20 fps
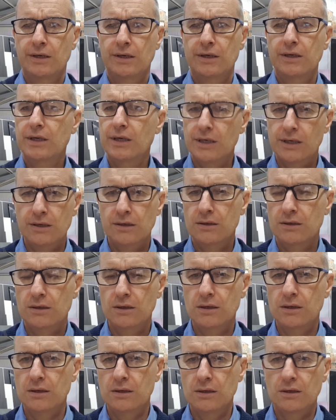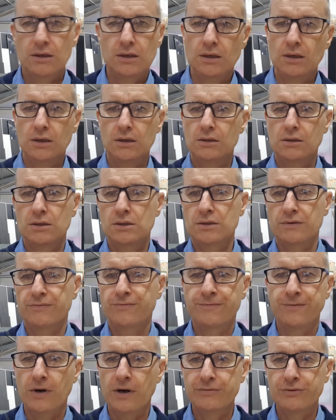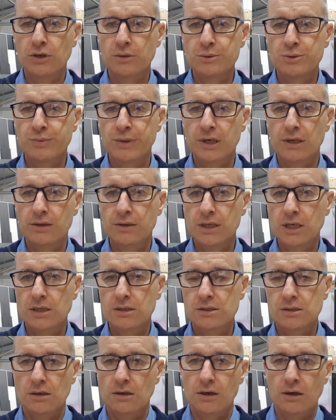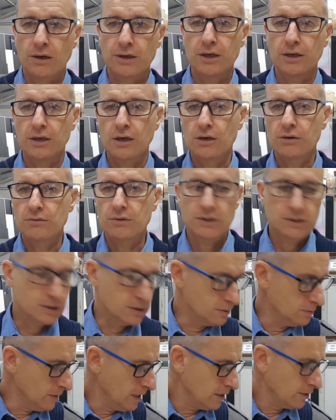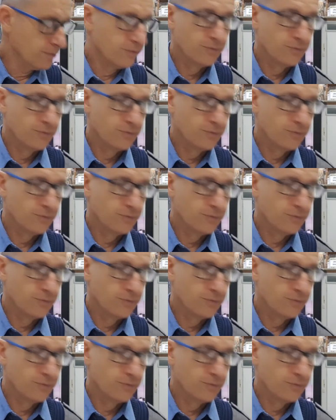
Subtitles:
yeah, is it 5 times better than the others? I don't know. It's a matter